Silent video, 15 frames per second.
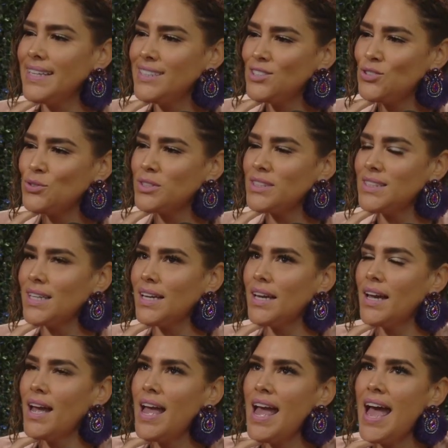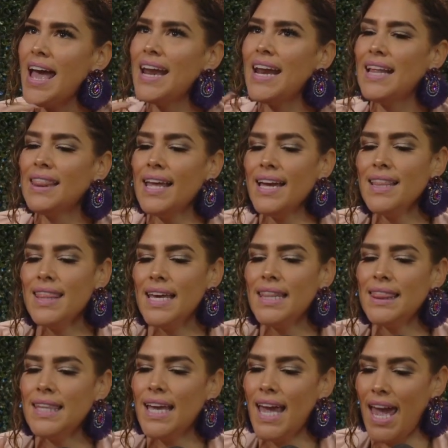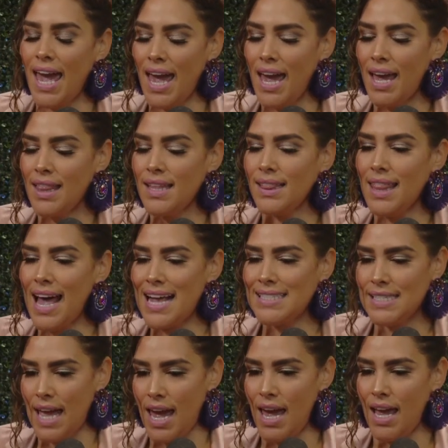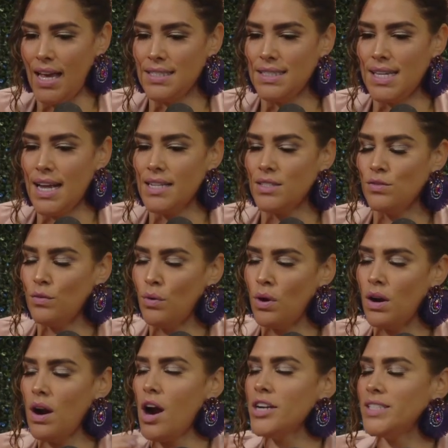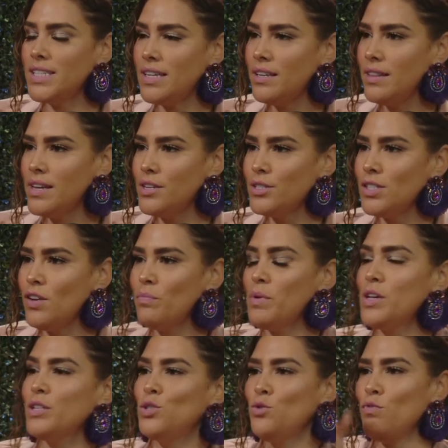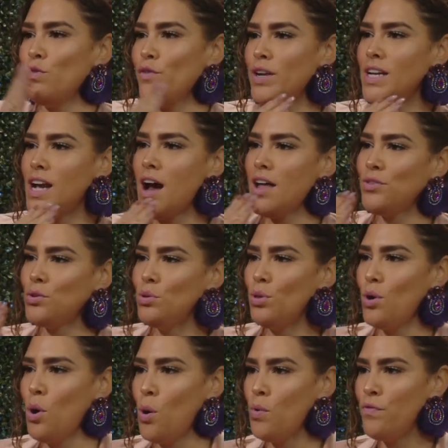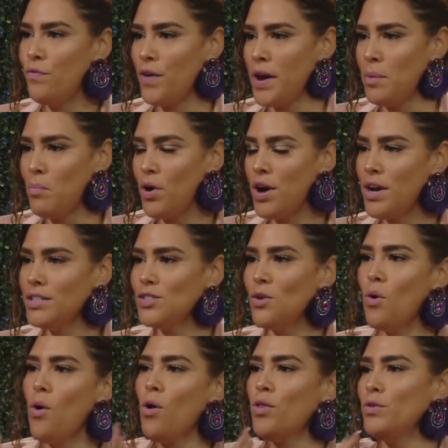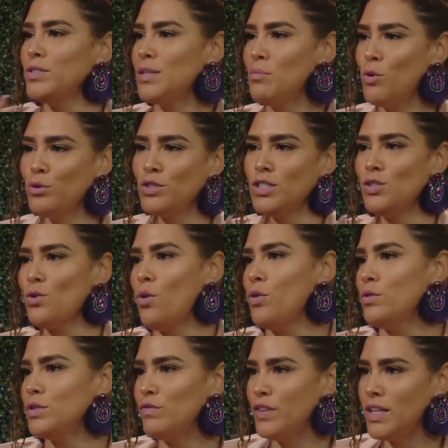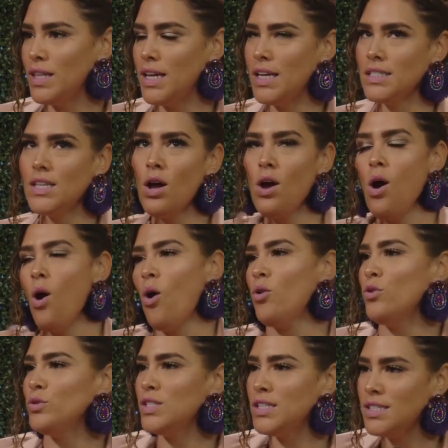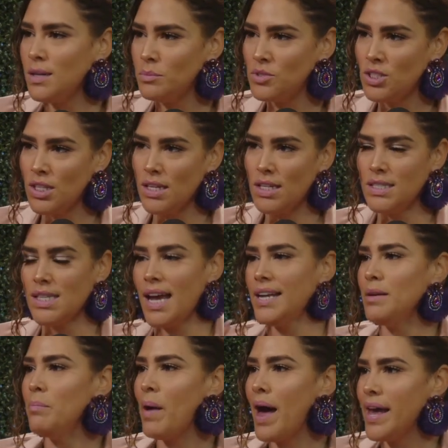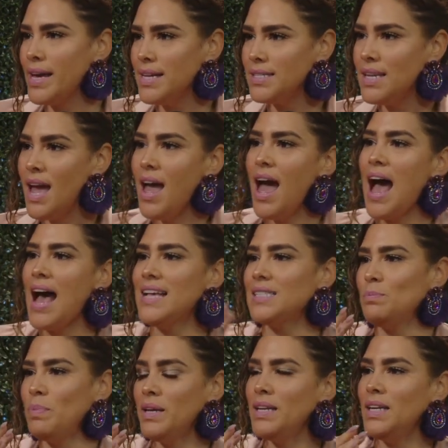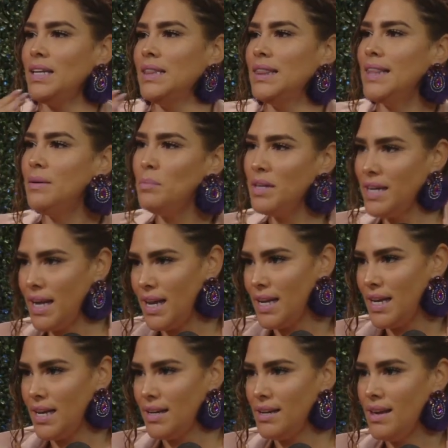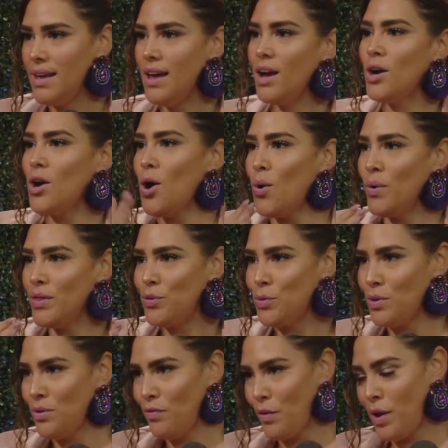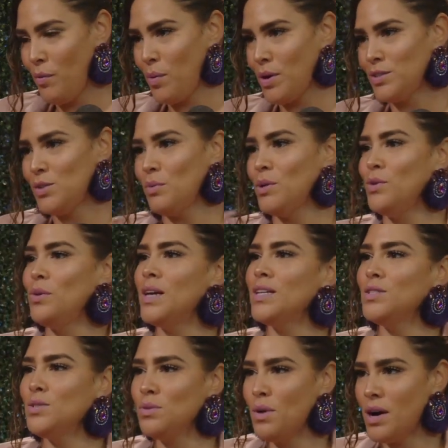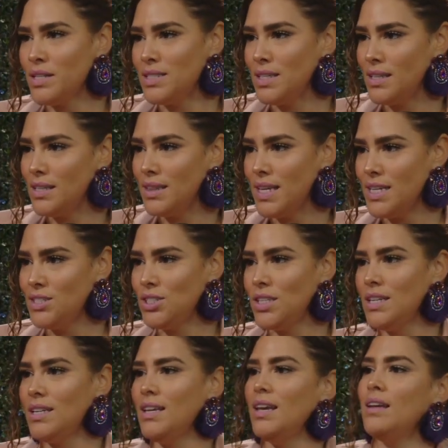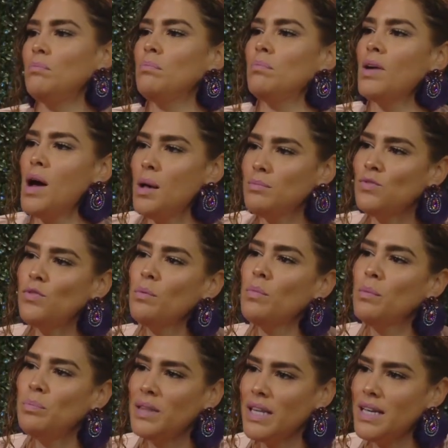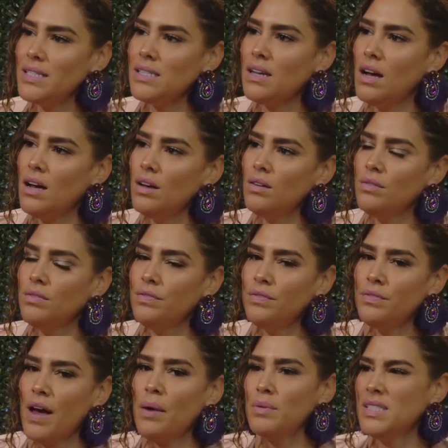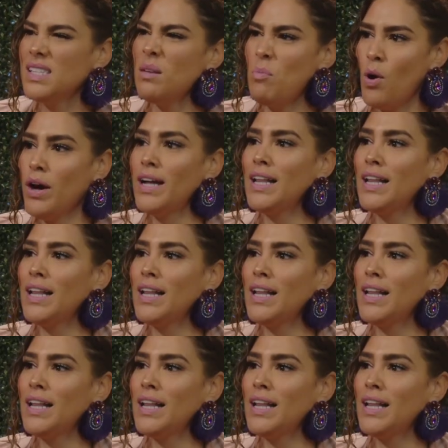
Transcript: interesting. And I like that the A, the last A, stands for articulate yourself because you've already gone through the whole exactly. framework. So all those emotions, all those feelings, all those assumptions, any bias has been eliminated Correct. going through the framework. So when you get to articulation, it comes from a place of, I would say, more